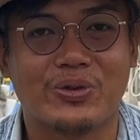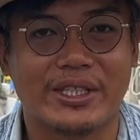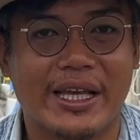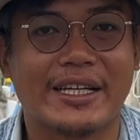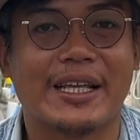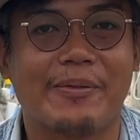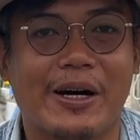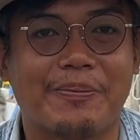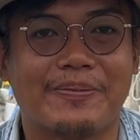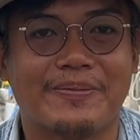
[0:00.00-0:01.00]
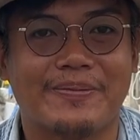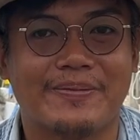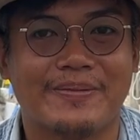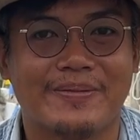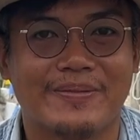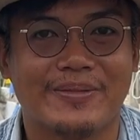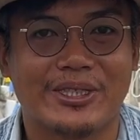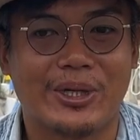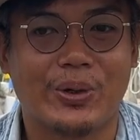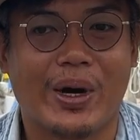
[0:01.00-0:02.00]
to stake them up.
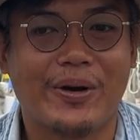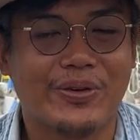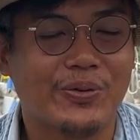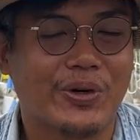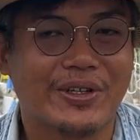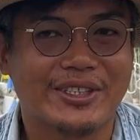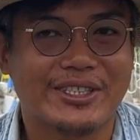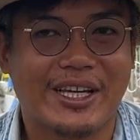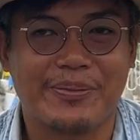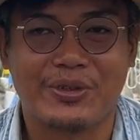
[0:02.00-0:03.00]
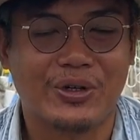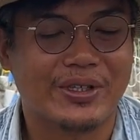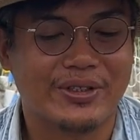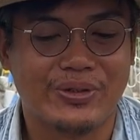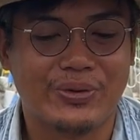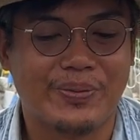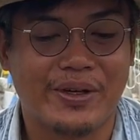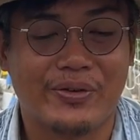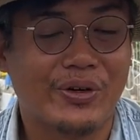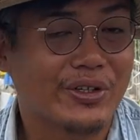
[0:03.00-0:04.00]
So afterwards I'm gonna do
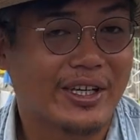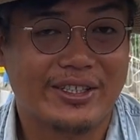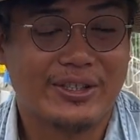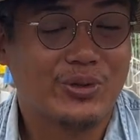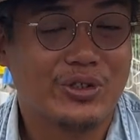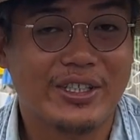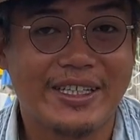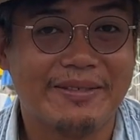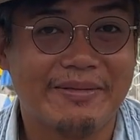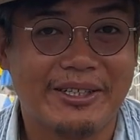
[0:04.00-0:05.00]
my work as usually